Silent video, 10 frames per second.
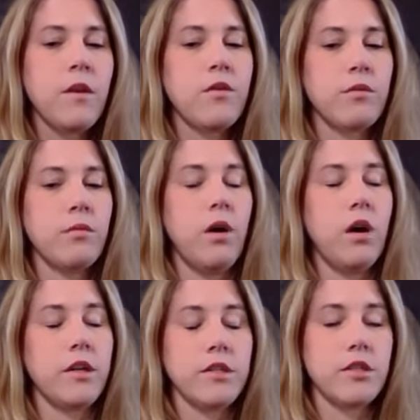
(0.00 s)
through
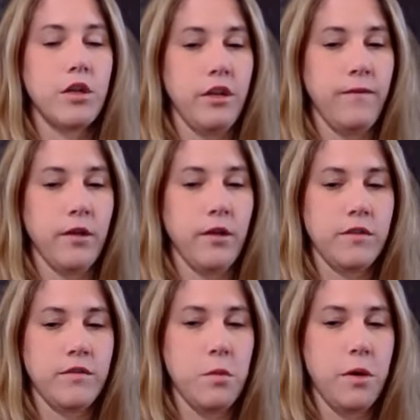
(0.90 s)
August 31st
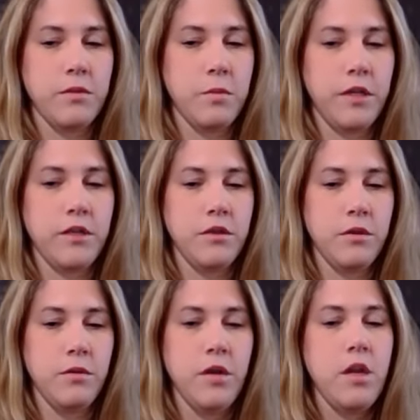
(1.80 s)
of
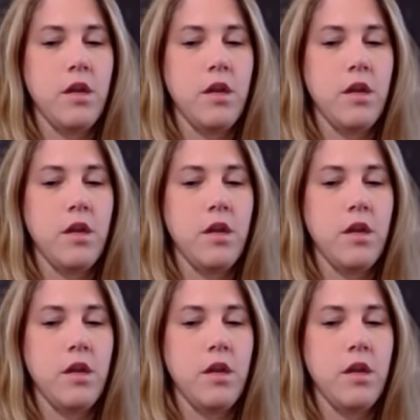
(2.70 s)
2022.